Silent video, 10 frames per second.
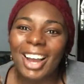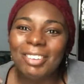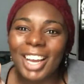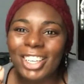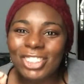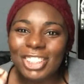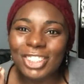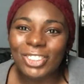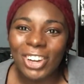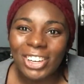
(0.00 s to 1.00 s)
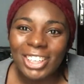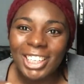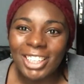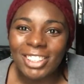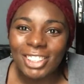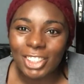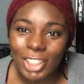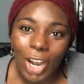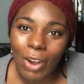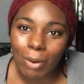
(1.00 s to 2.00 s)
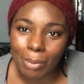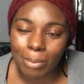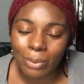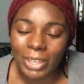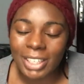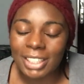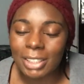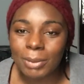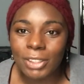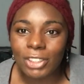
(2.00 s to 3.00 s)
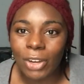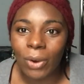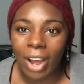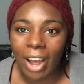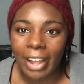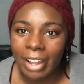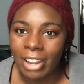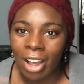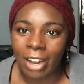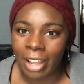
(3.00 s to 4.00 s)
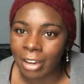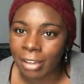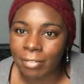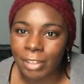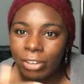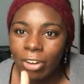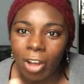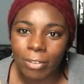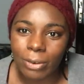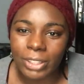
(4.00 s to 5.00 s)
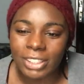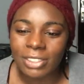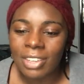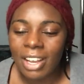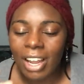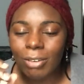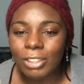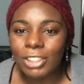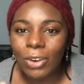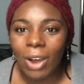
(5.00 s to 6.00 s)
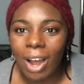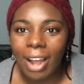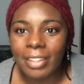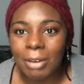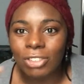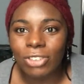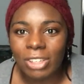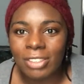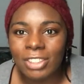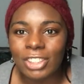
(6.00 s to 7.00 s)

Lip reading: actually struggling in the snow at one point because it was so high. I had like veered off course, and it was so high that I was struggling in the